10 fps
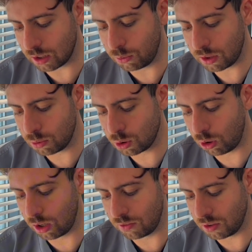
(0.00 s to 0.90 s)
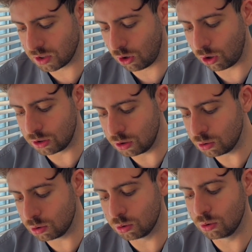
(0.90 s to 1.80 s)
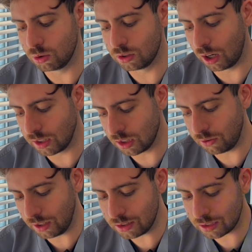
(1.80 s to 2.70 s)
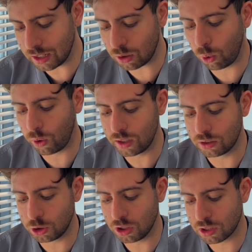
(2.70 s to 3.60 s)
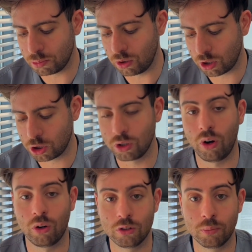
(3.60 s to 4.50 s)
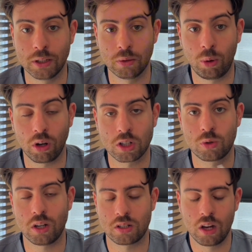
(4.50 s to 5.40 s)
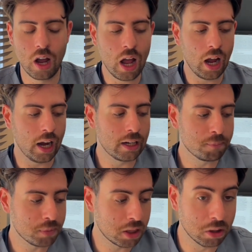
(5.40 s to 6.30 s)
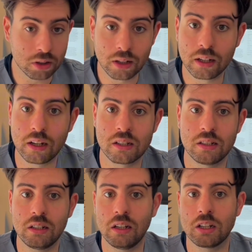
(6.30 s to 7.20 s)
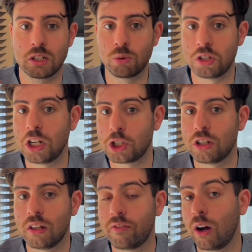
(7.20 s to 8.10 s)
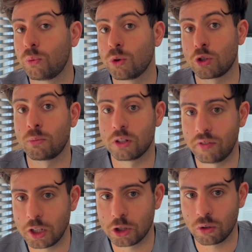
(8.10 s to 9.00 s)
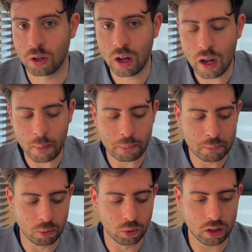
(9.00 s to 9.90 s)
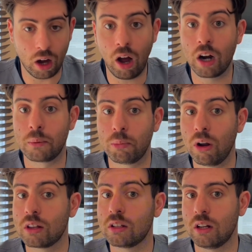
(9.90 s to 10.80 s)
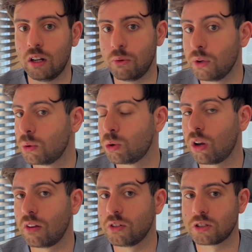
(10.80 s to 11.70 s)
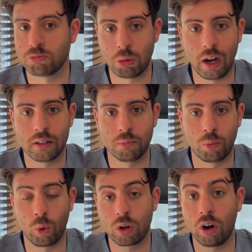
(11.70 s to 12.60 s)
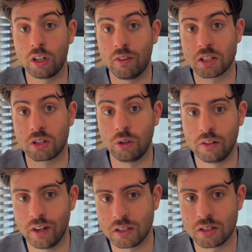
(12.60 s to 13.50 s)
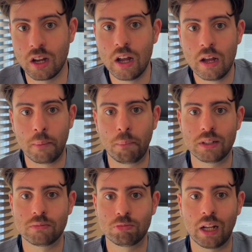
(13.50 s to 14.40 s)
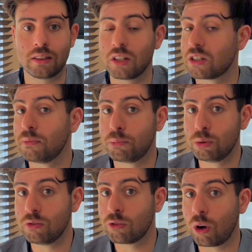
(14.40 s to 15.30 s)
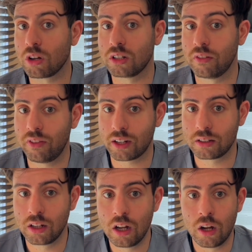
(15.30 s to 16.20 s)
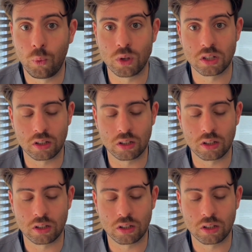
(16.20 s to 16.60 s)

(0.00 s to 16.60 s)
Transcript: erythritol levels are due to dietary intake or endogenous production under metabolic stress. And the third thing is the association they found was observational. People with higher blood erythritol levels had more cardiovascular events, but that doesn't prove cause and effect. Was it